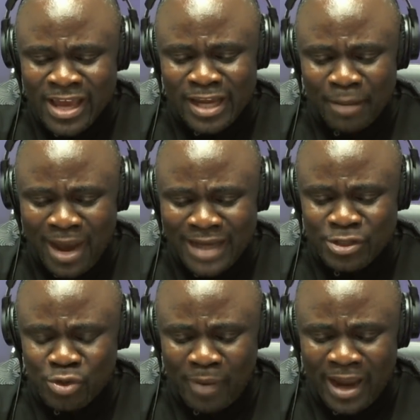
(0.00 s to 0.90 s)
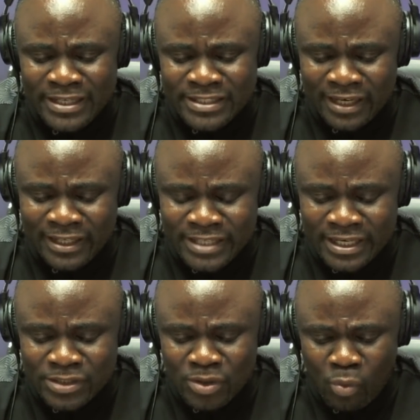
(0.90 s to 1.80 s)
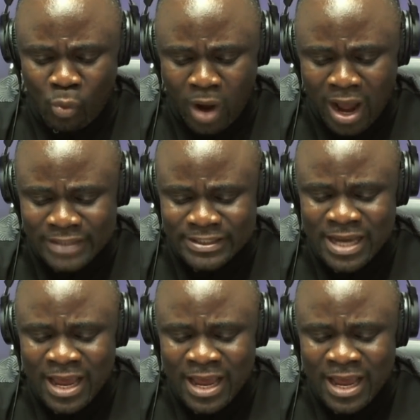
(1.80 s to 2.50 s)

The man is super intelligent. What?